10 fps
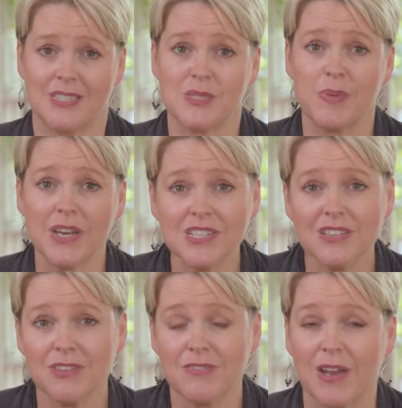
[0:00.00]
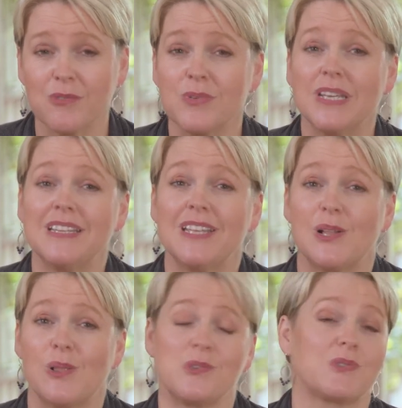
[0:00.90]
especially if you've had a really
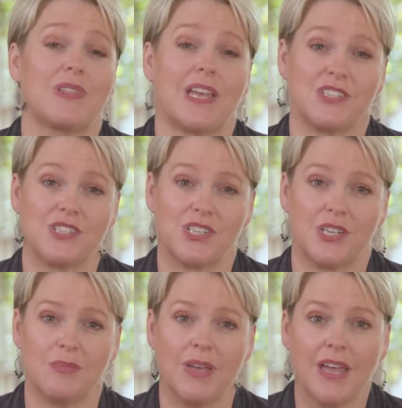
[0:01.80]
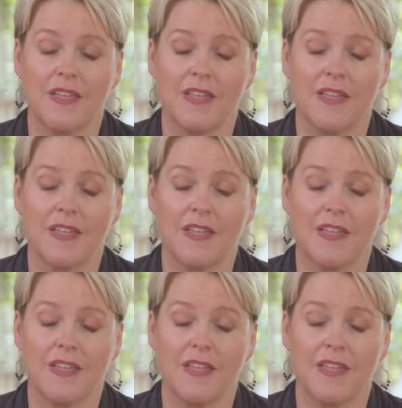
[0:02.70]
close relationship.